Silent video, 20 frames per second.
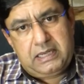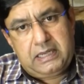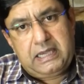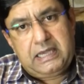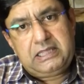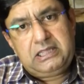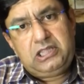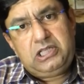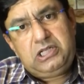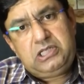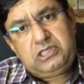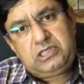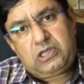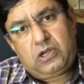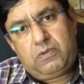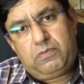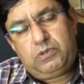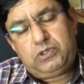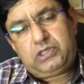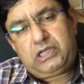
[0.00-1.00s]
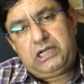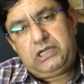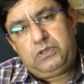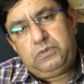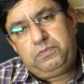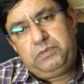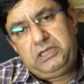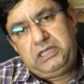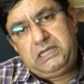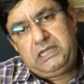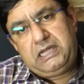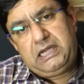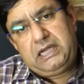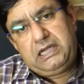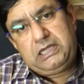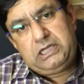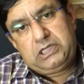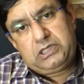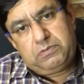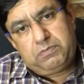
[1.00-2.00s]
and this
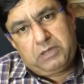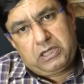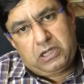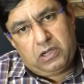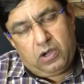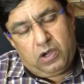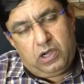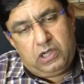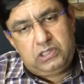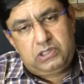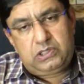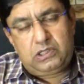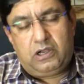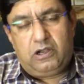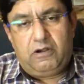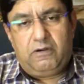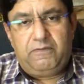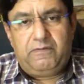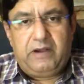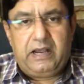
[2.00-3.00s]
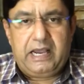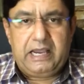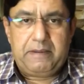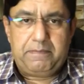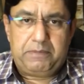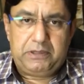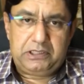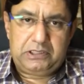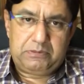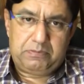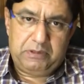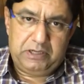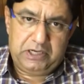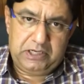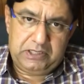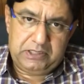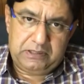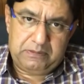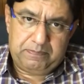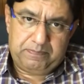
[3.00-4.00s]
thrombocytopenia is because of
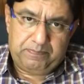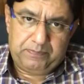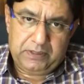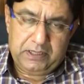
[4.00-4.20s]
hypersplenism.